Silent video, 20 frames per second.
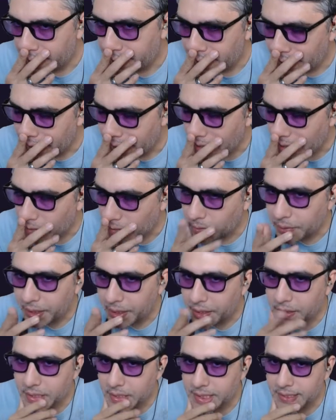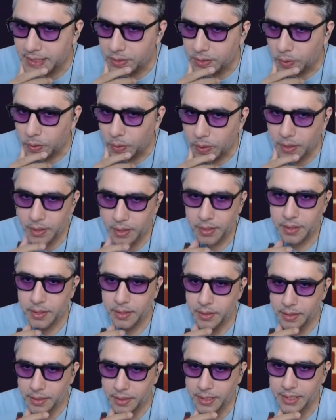How are we going to store
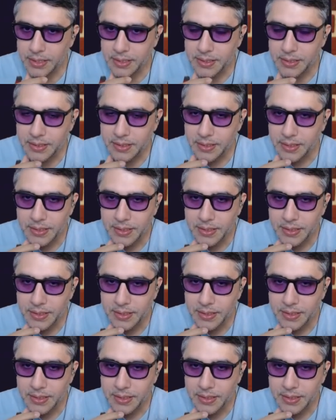this